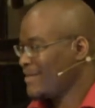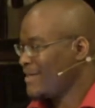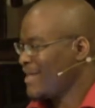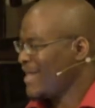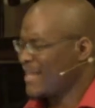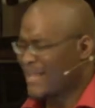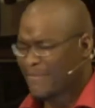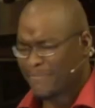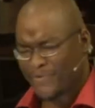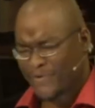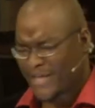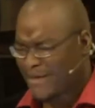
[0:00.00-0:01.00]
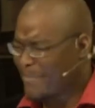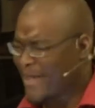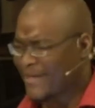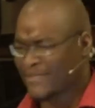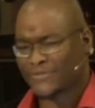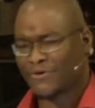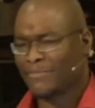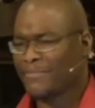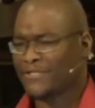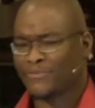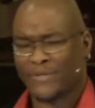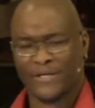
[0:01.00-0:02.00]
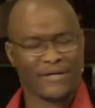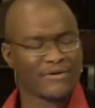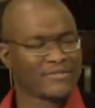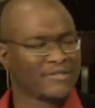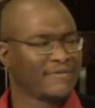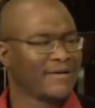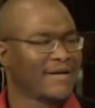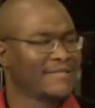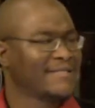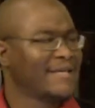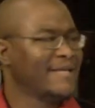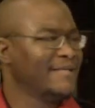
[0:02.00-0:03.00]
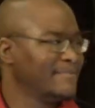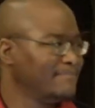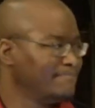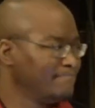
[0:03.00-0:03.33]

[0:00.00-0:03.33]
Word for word: and imp- impact it so much with the culture of God's kingdom